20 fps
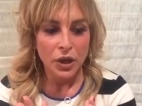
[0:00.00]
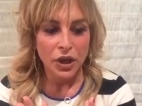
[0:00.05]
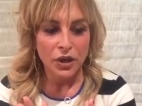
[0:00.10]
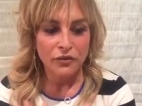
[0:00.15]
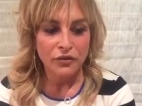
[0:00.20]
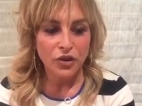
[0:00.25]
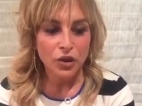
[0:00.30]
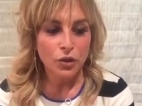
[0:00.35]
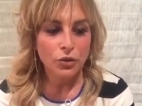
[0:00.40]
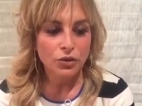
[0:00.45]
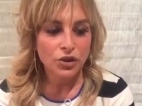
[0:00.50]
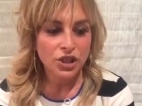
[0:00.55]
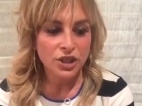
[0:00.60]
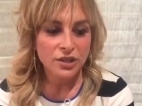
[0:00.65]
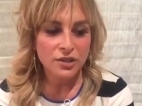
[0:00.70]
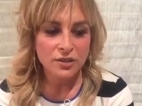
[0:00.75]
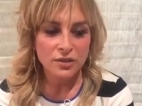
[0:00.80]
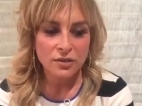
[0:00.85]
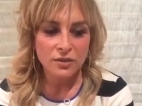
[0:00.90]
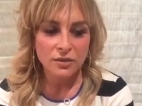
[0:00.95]
if you
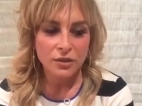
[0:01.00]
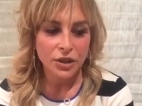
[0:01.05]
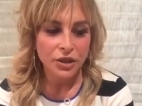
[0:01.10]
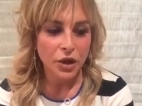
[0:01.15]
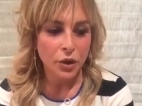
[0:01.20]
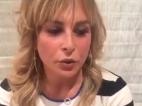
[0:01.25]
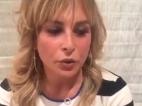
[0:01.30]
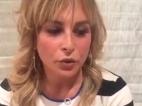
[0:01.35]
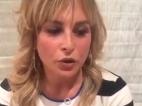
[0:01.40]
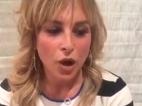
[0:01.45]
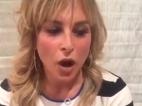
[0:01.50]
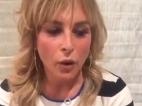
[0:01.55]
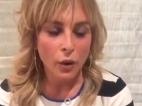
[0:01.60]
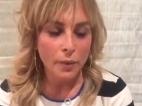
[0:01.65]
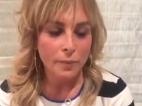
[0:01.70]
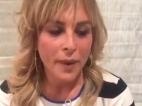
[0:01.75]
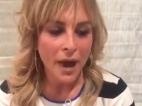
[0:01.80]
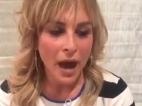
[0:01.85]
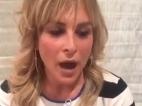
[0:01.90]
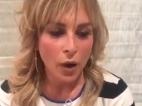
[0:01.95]
just, you know, go
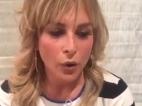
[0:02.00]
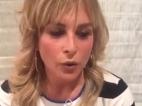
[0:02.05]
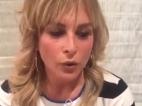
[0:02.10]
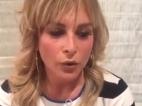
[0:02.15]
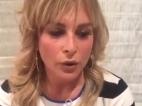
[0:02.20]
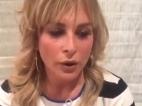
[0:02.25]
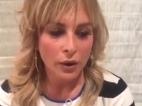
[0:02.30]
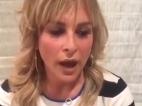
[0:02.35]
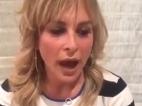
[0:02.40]
about,